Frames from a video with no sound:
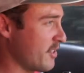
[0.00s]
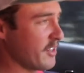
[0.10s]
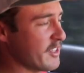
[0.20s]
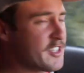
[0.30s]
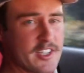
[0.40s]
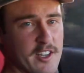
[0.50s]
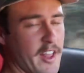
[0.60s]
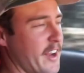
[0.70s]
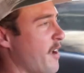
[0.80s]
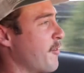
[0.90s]
This isn't
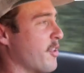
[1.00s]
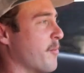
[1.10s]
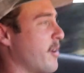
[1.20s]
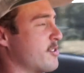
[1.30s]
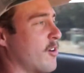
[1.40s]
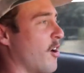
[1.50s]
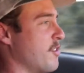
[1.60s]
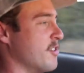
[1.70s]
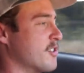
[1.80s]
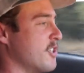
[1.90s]
like every other muscle car
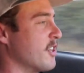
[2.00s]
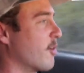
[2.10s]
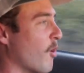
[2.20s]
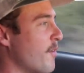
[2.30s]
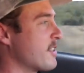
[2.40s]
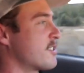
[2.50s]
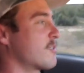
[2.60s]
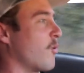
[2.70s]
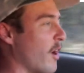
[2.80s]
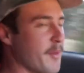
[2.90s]
that you see. The Corvette's
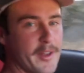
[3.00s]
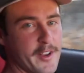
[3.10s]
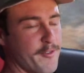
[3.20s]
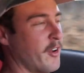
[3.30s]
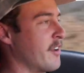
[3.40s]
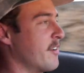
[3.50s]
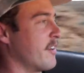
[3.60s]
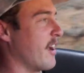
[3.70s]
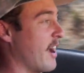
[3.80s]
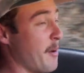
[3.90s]
quite a bit different,
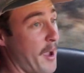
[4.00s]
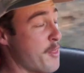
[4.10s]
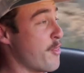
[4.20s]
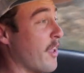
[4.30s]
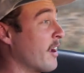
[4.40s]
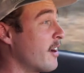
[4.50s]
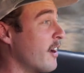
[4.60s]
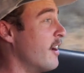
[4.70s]
I think.